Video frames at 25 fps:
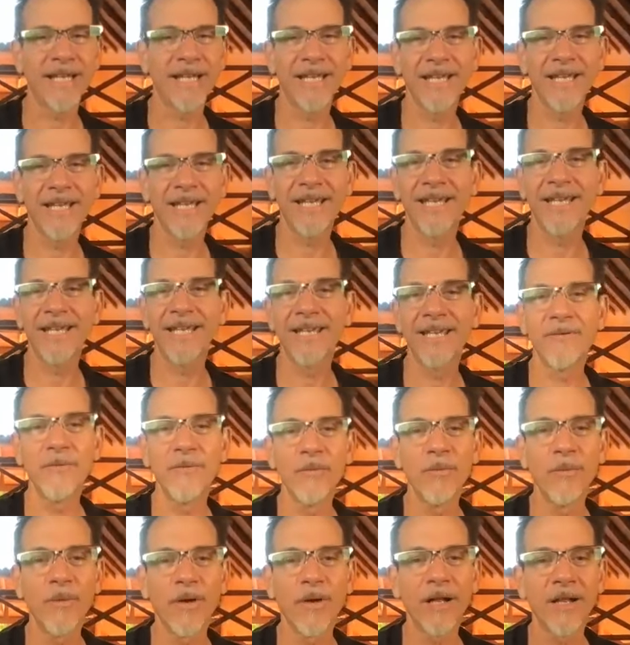Hey,
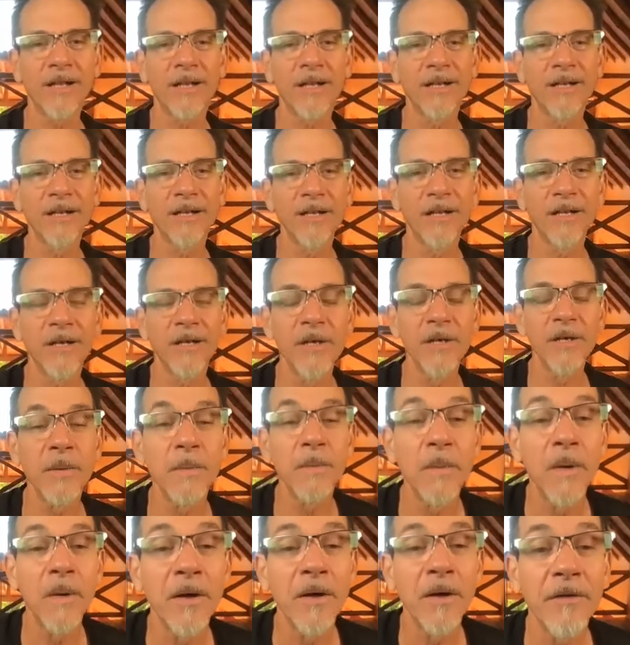
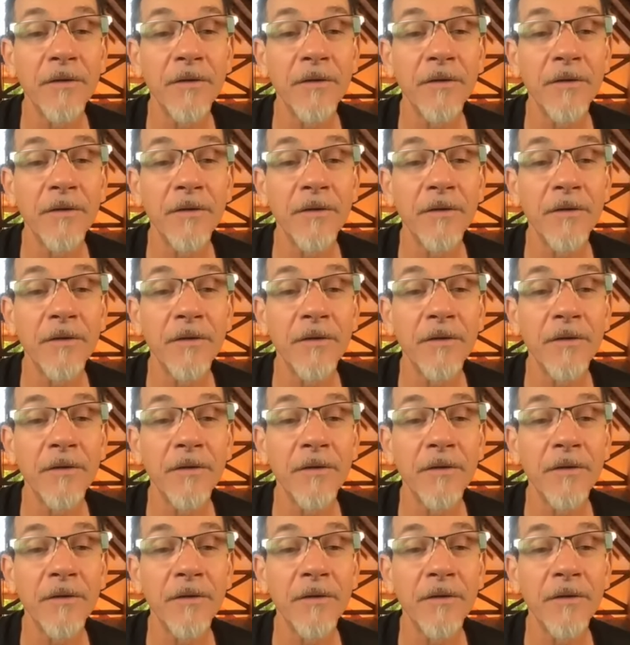welcome.